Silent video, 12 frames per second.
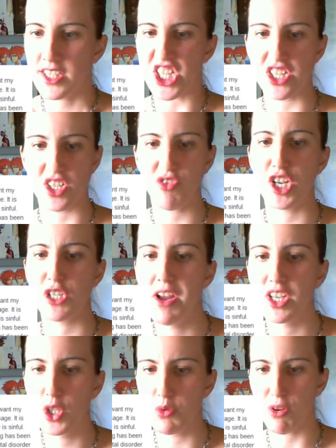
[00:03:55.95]
Jesus' first
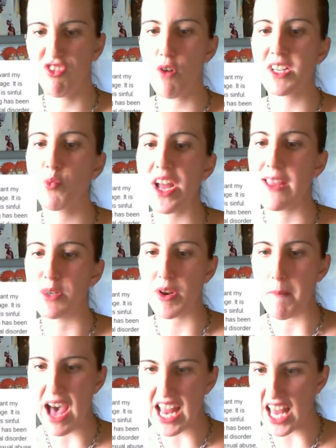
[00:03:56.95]
miracle was performed at a wedding
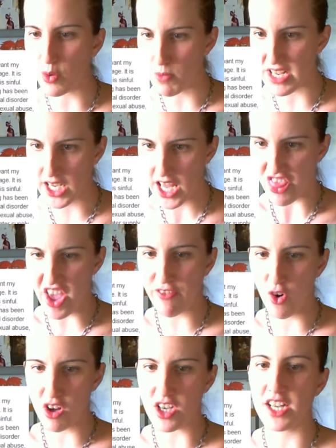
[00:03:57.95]
between a man and a woman.
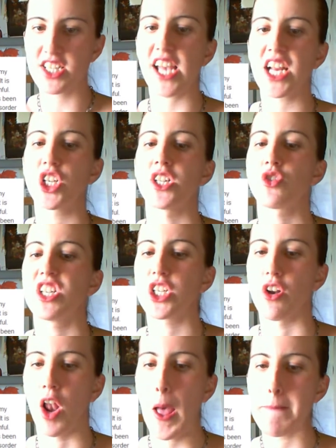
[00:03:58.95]
Therefore, God sanctioned traditional